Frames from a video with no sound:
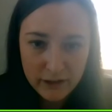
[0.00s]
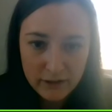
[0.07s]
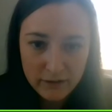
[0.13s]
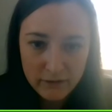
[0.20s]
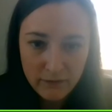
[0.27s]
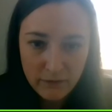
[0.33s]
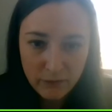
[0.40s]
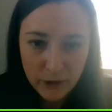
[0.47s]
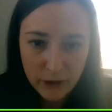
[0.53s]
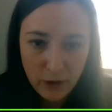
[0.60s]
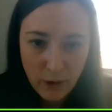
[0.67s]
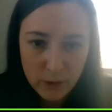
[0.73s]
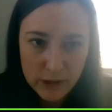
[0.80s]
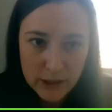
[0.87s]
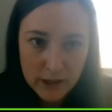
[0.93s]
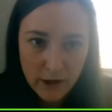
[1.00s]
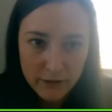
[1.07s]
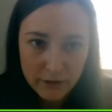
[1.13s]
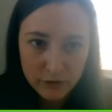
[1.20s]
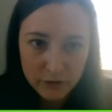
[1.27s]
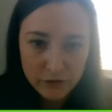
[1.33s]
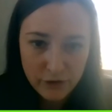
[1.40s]
and really honing in
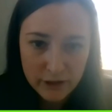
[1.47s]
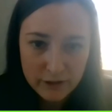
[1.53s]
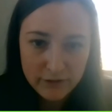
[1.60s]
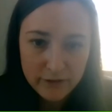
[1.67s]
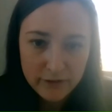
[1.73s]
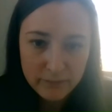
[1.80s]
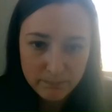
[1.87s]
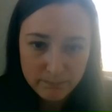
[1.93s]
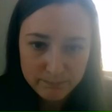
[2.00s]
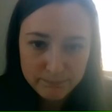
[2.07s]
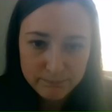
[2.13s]
on those strengths.